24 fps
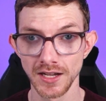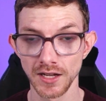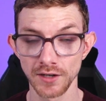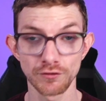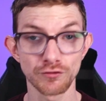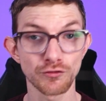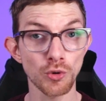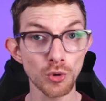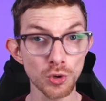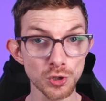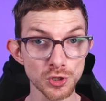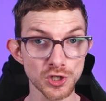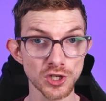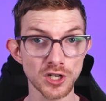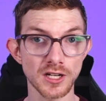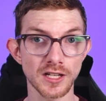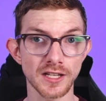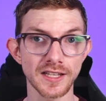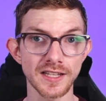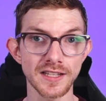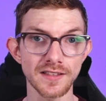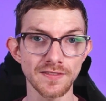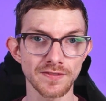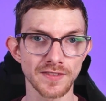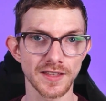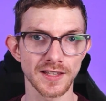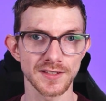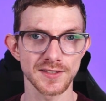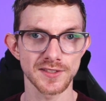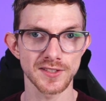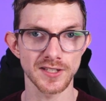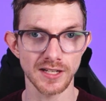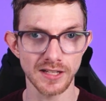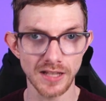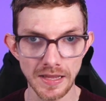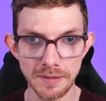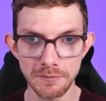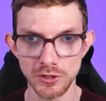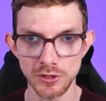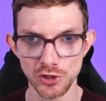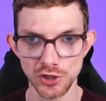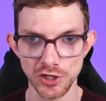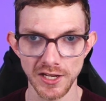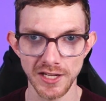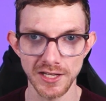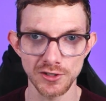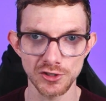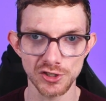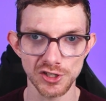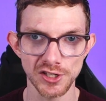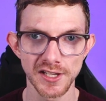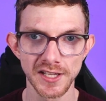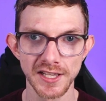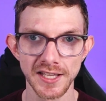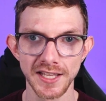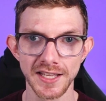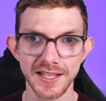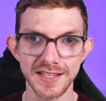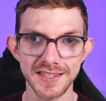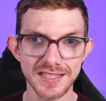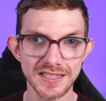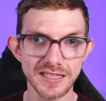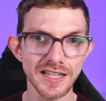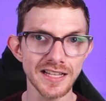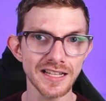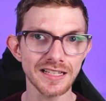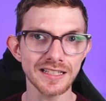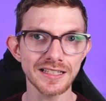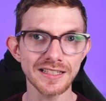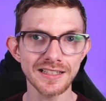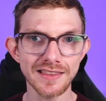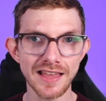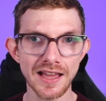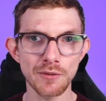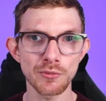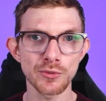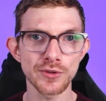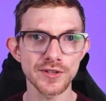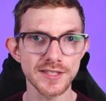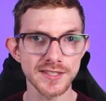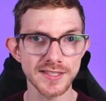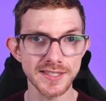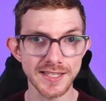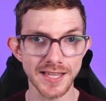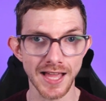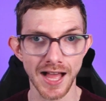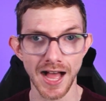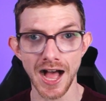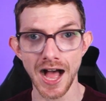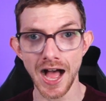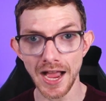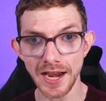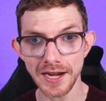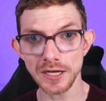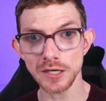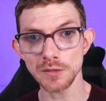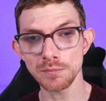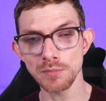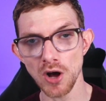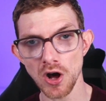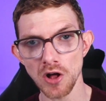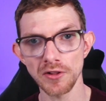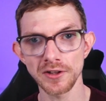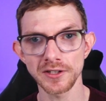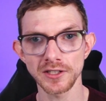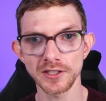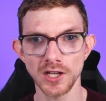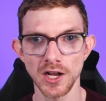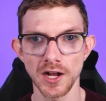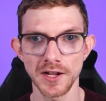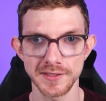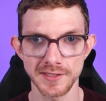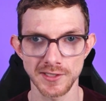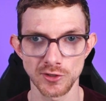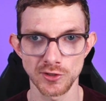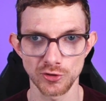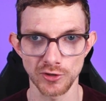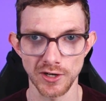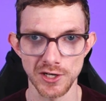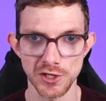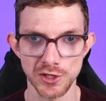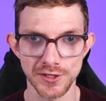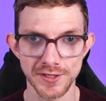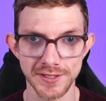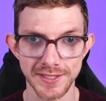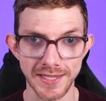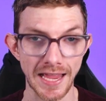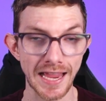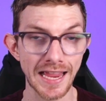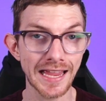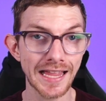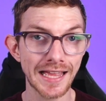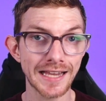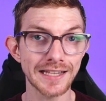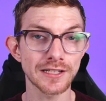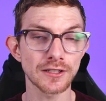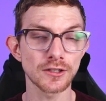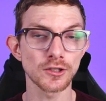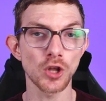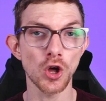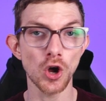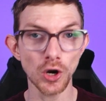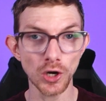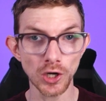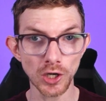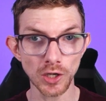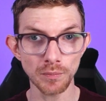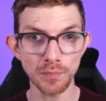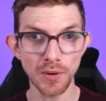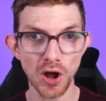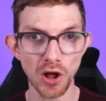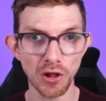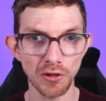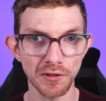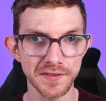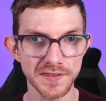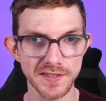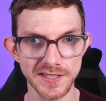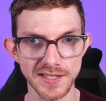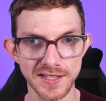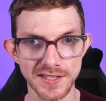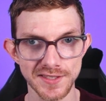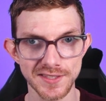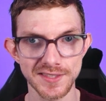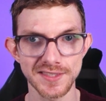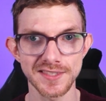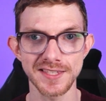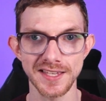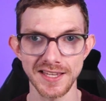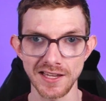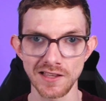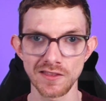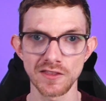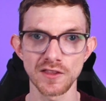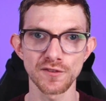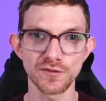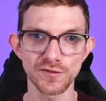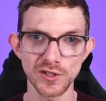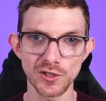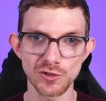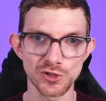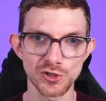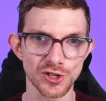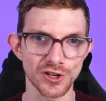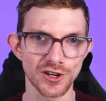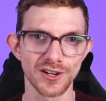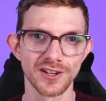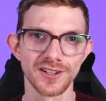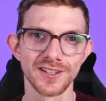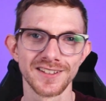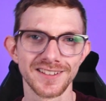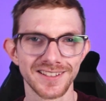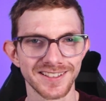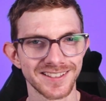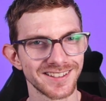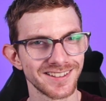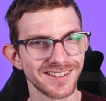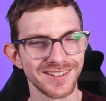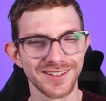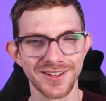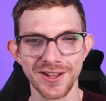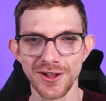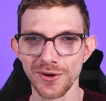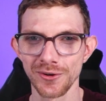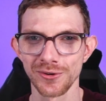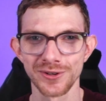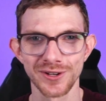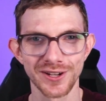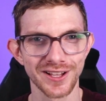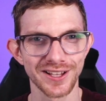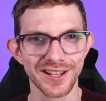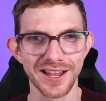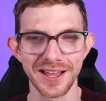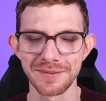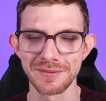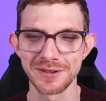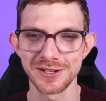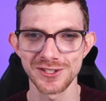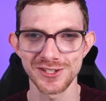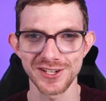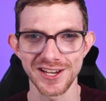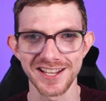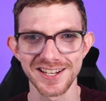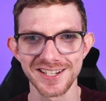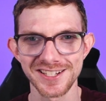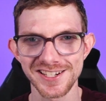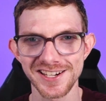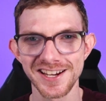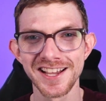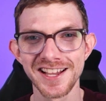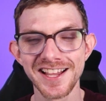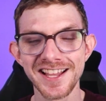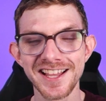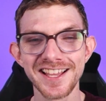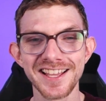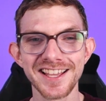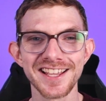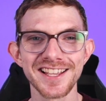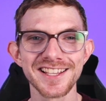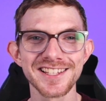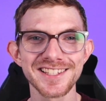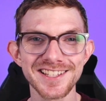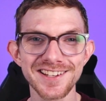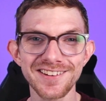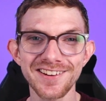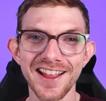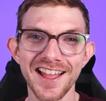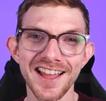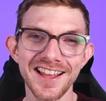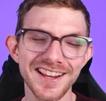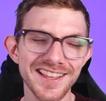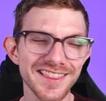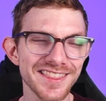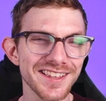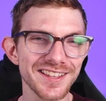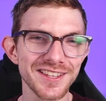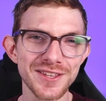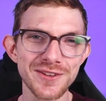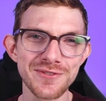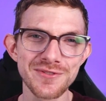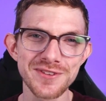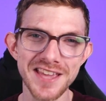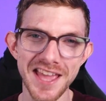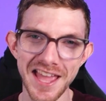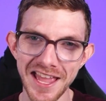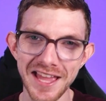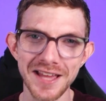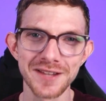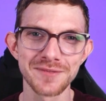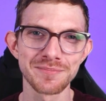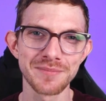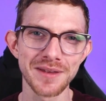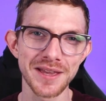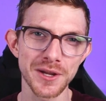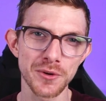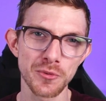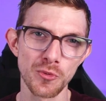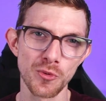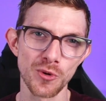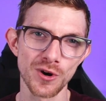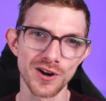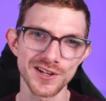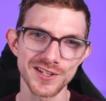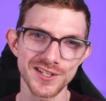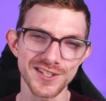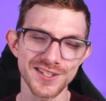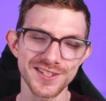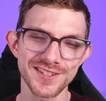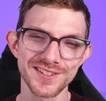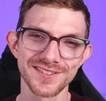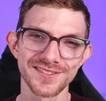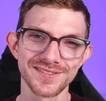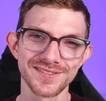Unfortunately, thanks to climate change, it's likely that we'll see higher pollen concentrations and longer pollen seasons in the future. Oh, climate change. Is there anything you can't make worse?